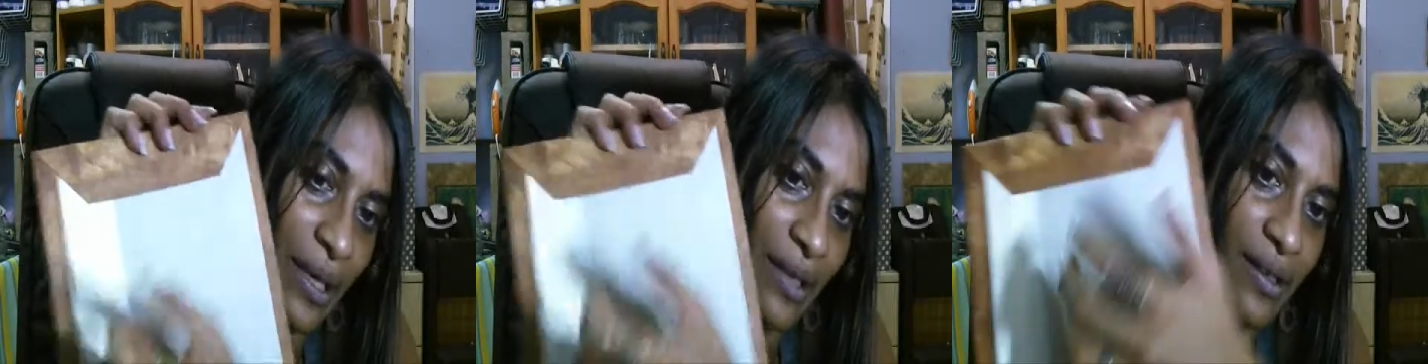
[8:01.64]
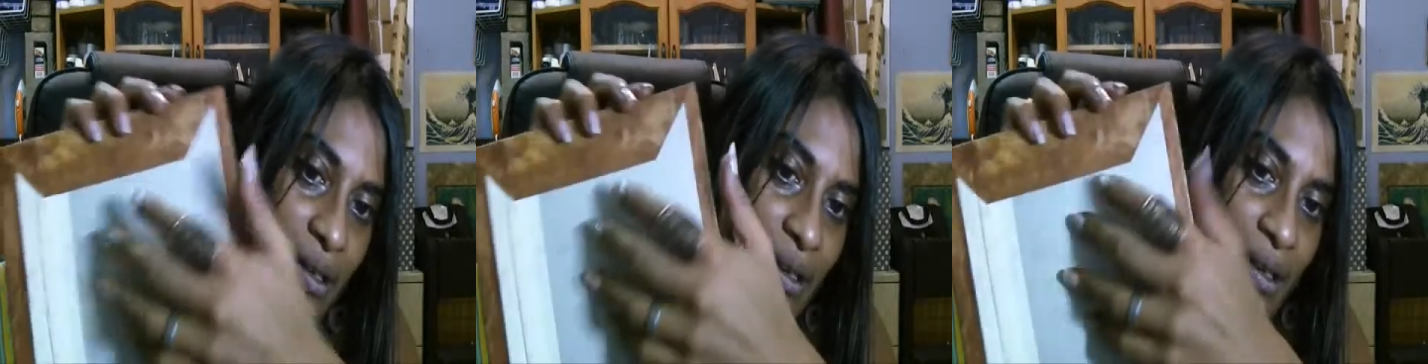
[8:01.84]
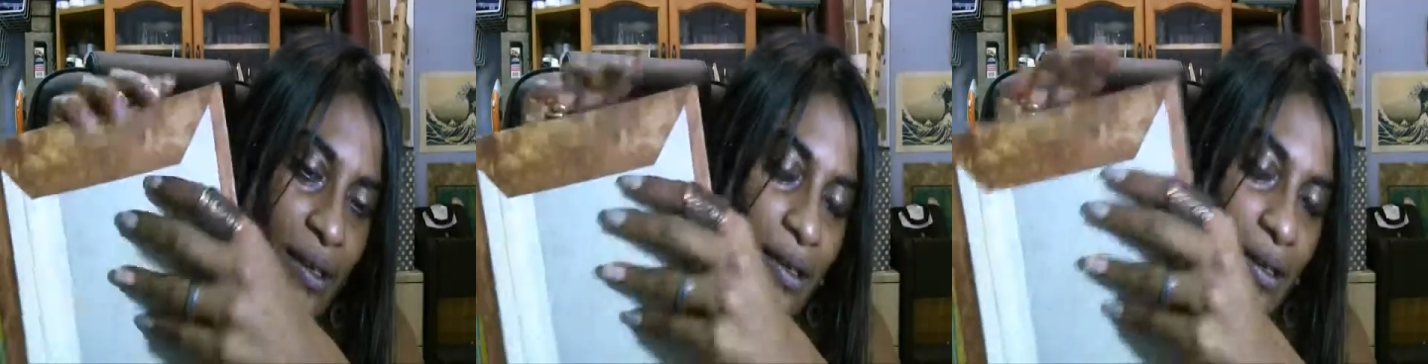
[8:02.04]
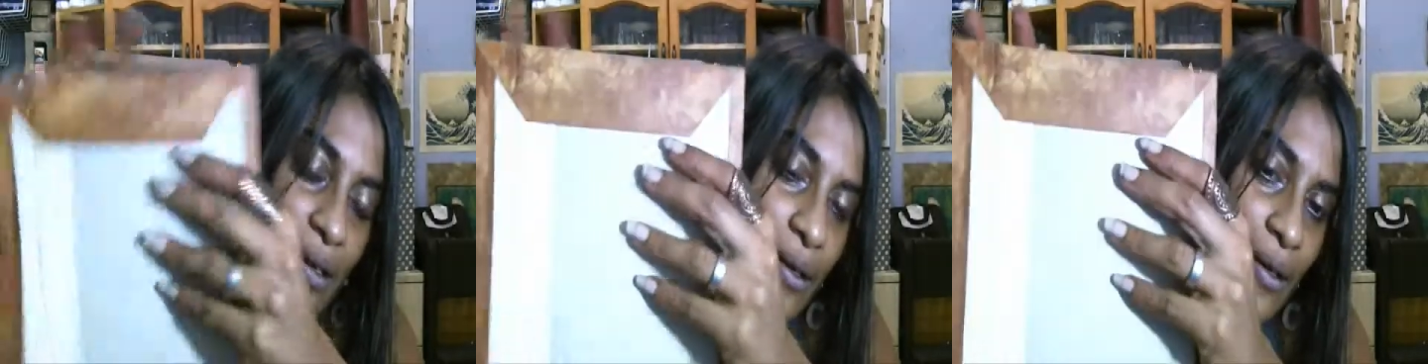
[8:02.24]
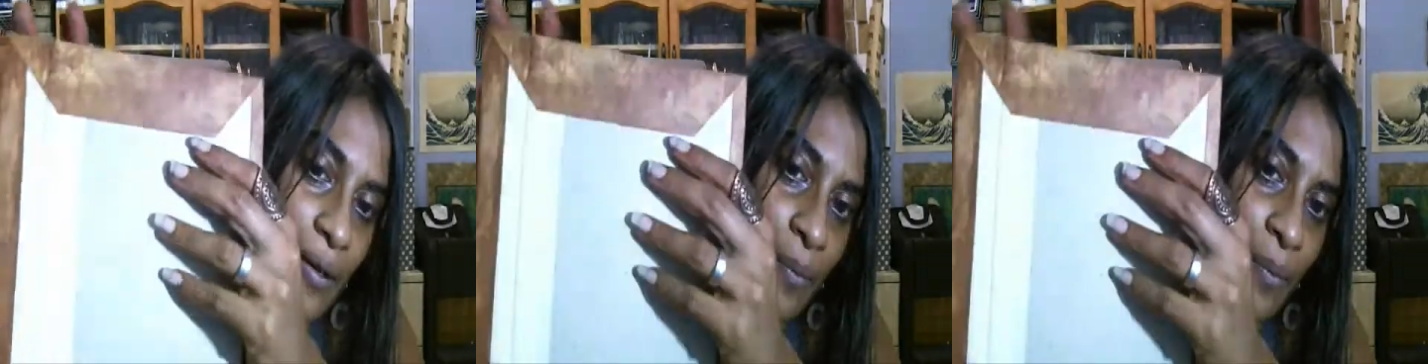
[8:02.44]
paint,
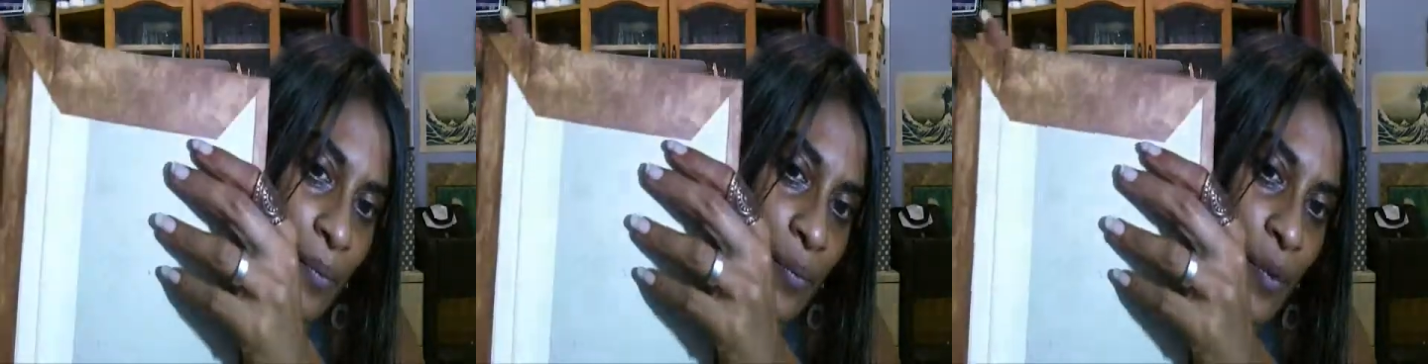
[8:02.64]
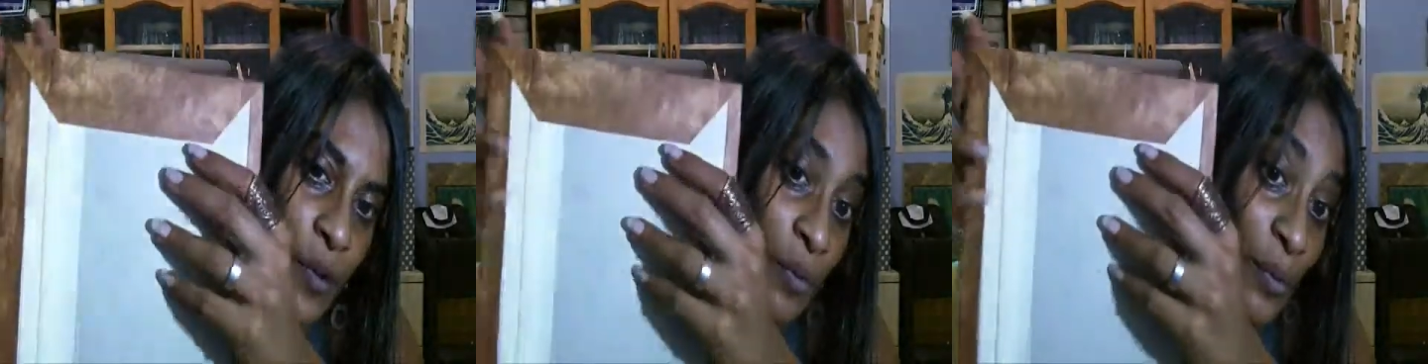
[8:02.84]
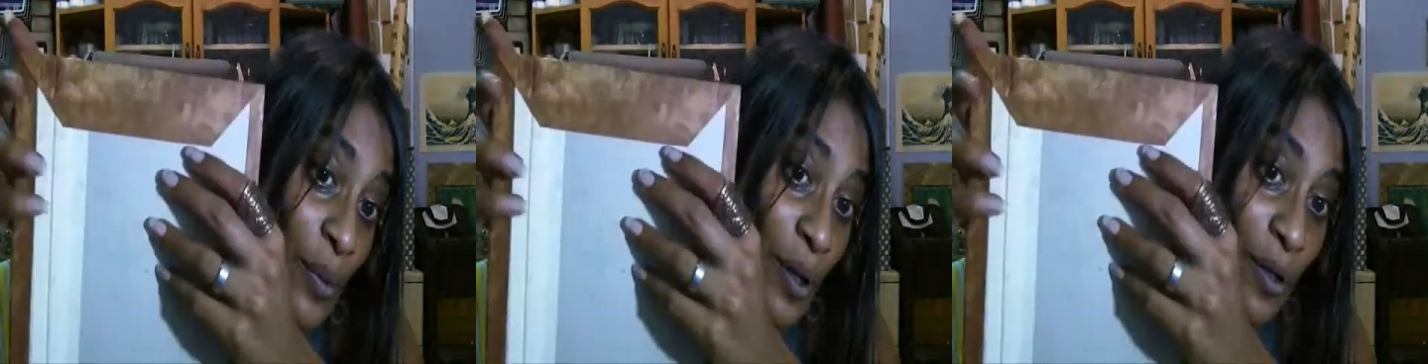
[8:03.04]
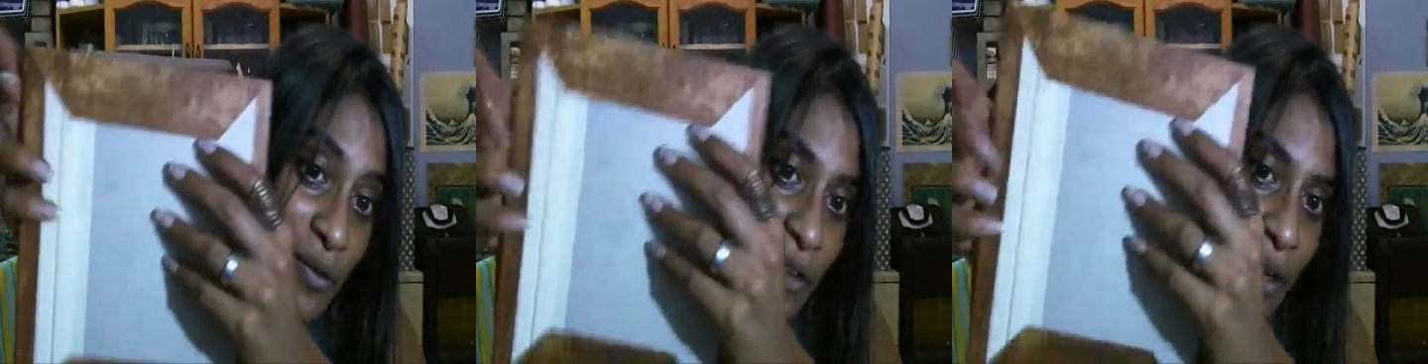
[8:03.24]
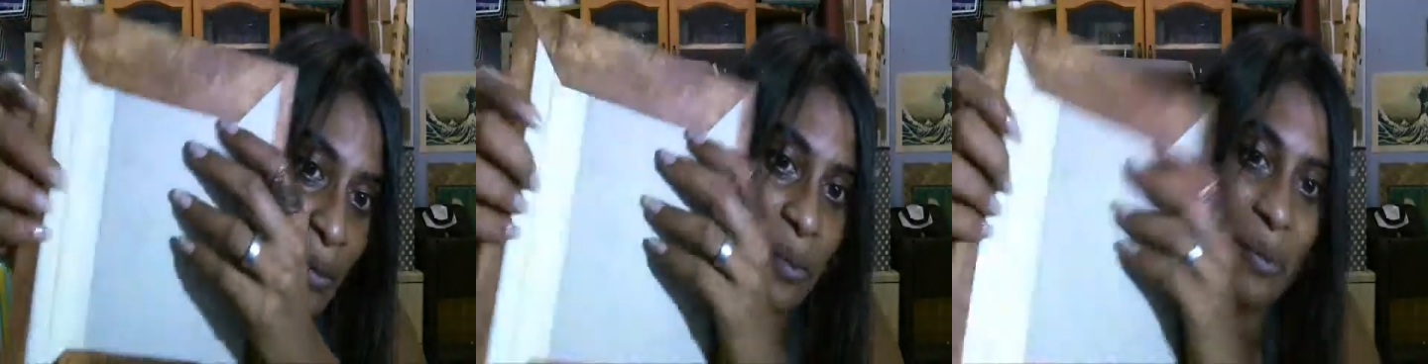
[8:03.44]
or
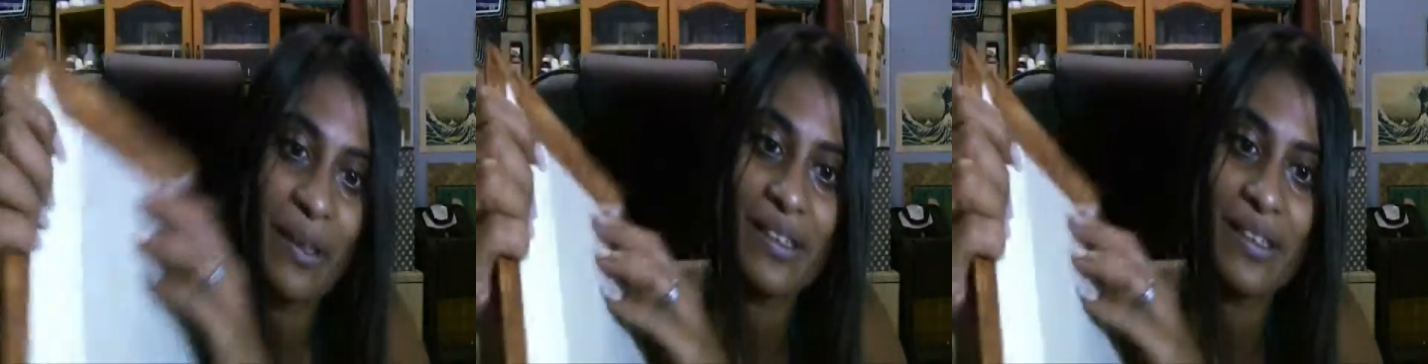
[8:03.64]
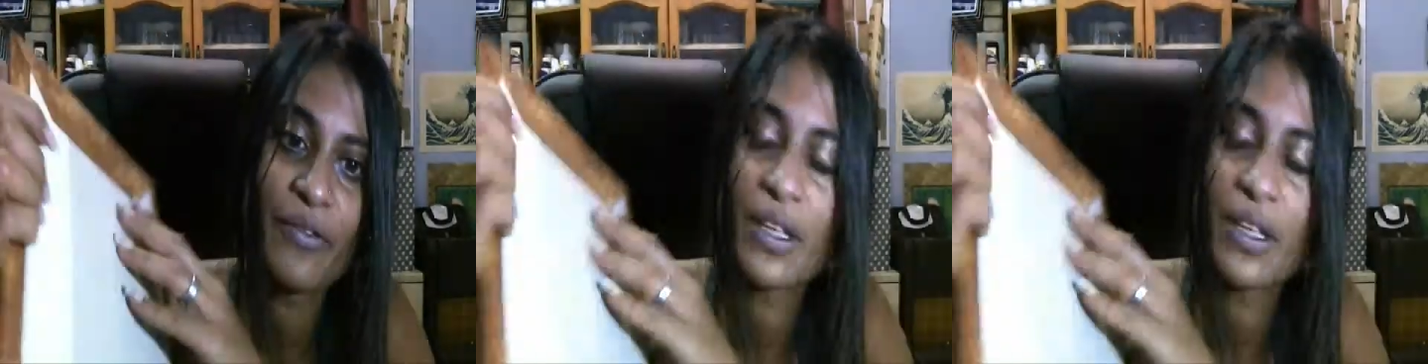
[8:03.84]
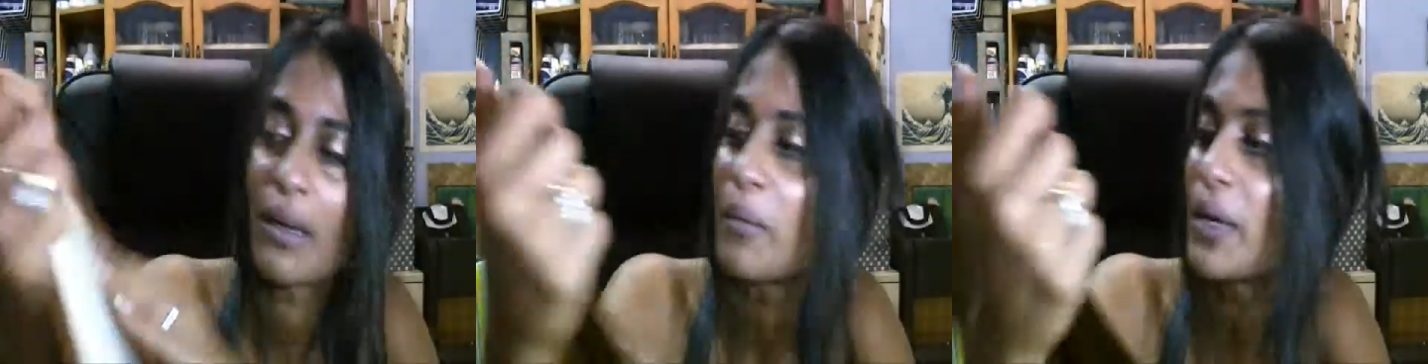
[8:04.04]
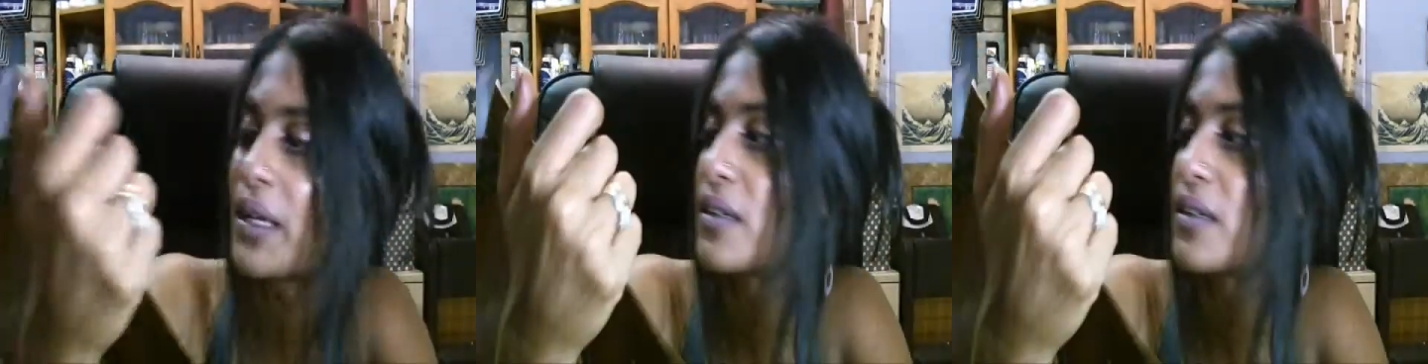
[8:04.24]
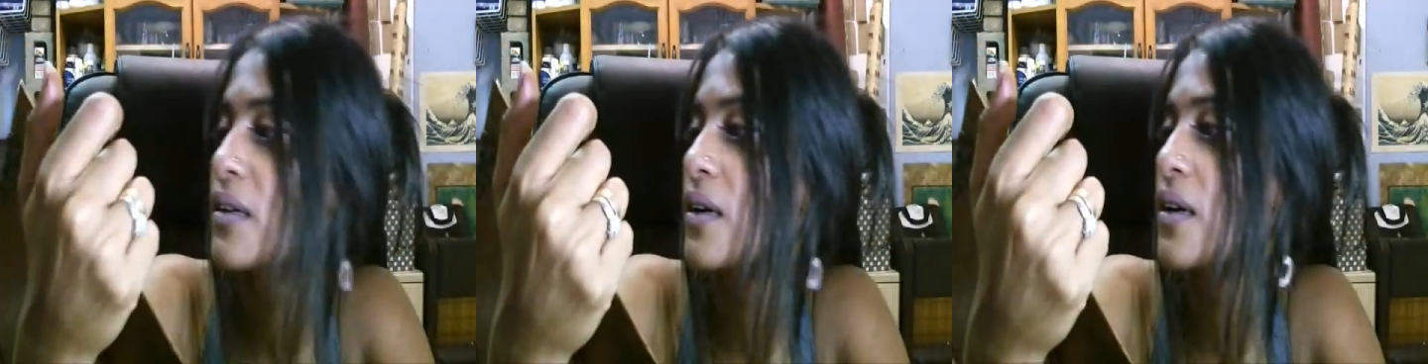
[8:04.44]
gold fabric paint for that
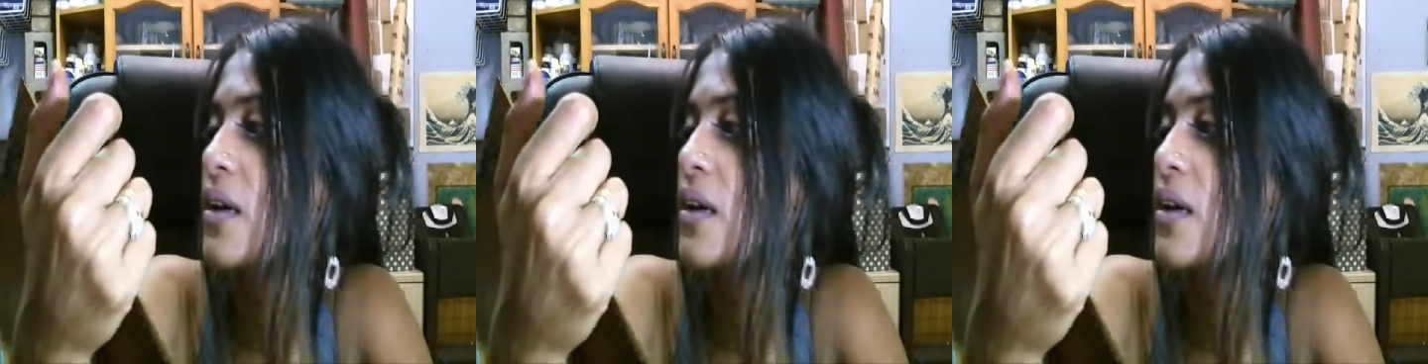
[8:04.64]
matter.